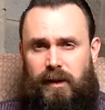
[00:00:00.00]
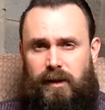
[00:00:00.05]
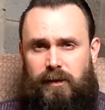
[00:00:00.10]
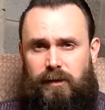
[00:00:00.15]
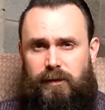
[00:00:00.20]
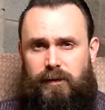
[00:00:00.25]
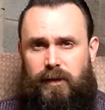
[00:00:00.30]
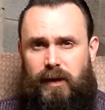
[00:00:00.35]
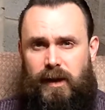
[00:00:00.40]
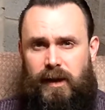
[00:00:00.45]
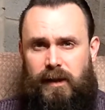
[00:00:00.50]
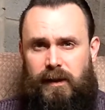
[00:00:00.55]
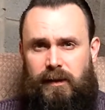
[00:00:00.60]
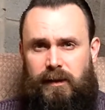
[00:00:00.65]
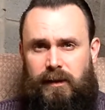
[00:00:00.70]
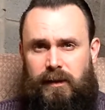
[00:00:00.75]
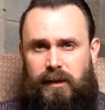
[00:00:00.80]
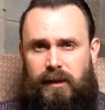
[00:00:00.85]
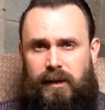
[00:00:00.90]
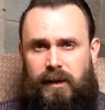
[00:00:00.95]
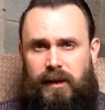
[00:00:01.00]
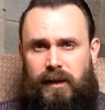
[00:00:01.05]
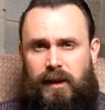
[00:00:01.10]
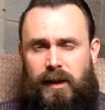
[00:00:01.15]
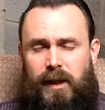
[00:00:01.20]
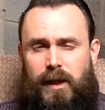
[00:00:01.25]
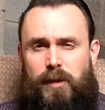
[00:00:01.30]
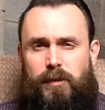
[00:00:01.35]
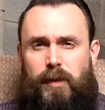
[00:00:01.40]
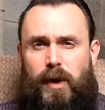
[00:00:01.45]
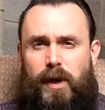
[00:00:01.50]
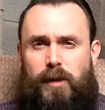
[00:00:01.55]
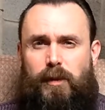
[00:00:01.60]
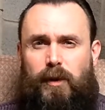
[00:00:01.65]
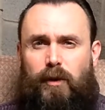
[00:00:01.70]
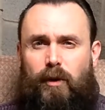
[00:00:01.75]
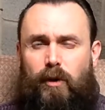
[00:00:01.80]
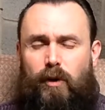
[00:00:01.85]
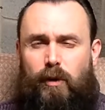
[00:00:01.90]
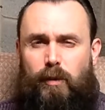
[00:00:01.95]
of
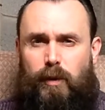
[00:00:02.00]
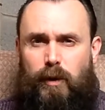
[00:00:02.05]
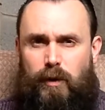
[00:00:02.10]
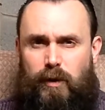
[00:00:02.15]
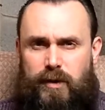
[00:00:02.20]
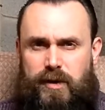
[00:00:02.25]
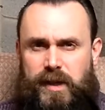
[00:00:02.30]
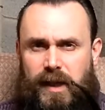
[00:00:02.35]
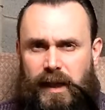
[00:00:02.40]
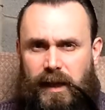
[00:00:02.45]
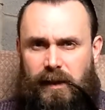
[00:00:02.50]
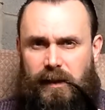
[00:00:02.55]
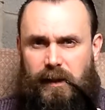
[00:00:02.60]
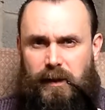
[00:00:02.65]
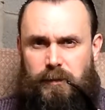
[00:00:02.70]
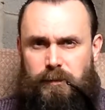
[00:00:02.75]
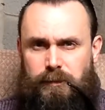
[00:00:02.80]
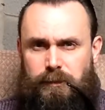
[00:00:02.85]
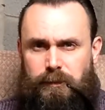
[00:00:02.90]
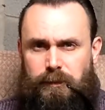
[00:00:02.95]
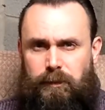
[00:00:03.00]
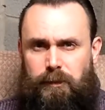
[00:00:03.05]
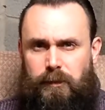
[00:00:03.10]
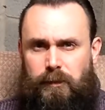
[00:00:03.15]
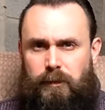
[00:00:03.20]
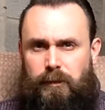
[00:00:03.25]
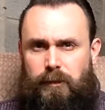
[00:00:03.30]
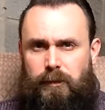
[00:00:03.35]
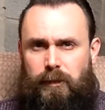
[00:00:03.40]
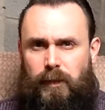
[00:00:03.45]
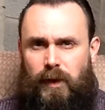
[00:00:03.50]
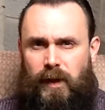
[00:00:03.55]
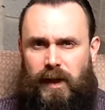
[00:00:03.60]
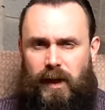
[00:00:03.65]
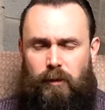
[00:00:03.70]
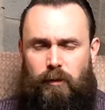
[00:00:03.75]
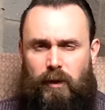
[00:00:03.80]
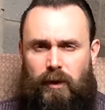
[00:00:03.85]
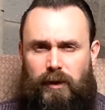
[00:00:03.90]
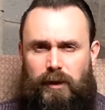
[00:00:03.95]
people all brought together by
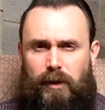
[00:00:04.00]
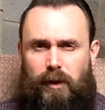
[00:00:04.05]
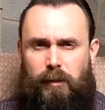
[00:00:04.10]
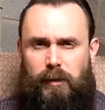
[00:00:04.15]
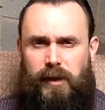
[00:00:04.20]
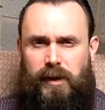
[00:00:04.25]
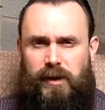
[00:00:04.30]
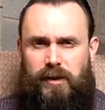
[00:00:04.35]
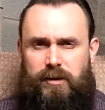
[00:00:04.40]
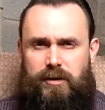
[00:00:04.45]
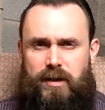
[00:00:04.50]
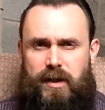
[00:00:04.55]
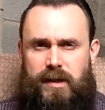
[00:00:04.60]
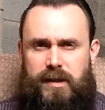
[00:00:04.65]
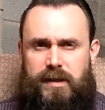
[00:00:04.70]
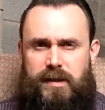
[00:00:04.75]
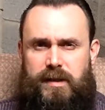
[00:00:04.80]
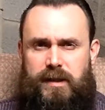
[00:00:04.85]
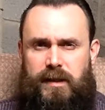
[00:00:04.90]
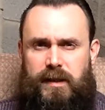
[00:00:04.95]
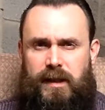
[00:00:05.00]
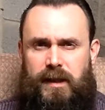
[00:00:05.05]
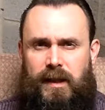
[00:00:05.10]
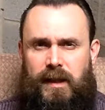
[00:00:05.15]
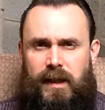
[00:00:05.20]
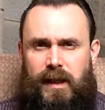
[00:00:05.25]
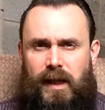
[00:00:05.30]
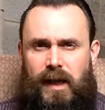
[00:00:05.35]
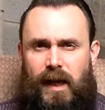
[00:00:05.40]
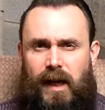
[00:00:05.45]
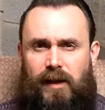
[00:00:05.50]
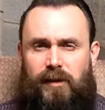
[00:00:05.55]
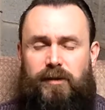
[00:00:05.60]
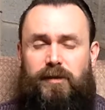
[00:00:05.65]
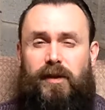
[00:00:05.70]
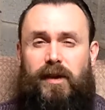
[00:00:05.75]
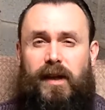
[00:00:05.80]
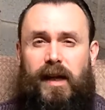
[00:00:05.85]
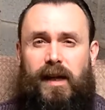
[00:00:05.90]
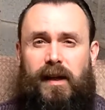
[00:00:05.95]
that one common interest, and
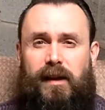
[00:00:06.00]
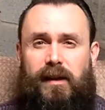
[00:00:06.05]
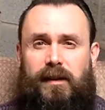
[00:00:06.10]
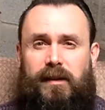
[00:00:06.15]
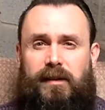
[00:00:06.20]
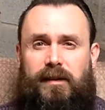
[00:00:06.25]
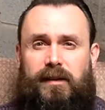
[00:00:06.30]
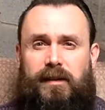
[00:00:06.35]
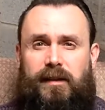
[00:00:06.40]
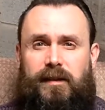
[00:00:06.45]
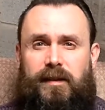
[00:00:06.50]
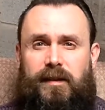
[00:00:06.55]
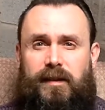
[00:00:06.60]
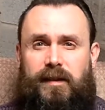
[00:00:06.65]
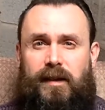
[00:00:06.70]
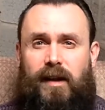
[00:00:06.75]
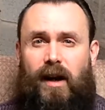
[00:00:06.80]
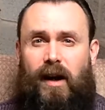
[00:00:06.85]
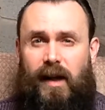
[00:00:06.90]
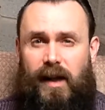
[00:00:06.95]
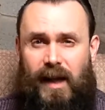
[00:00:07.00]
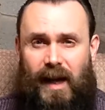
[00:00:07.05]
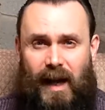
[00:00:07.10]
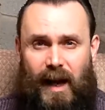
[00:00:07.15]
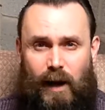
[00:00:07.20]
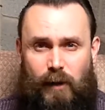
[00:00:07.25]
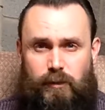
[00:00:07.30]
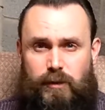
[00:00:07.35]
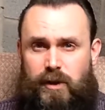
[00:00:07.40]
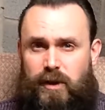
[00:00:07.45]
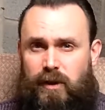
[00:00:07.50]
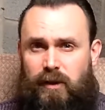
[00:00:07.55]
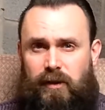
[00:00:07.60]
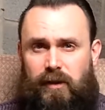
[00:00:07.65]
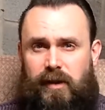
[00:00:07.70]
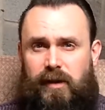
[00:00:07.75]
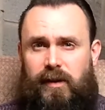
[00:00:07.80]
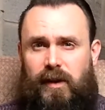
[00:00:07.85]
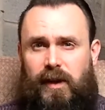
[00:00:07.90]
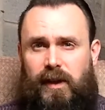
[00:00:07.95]
for that I
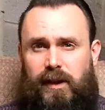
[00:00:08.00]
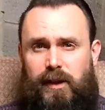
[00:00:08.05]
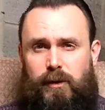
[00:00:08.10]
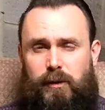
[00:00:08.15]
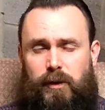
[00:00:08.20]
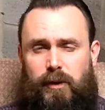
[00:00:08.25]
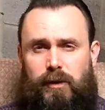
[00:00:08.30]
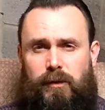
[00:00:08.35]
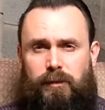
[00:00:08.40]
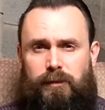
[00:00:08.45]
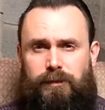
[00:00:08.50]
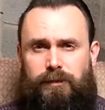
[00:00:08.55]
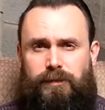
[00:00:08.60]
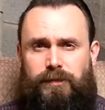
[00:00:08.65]
absolutely thank you all.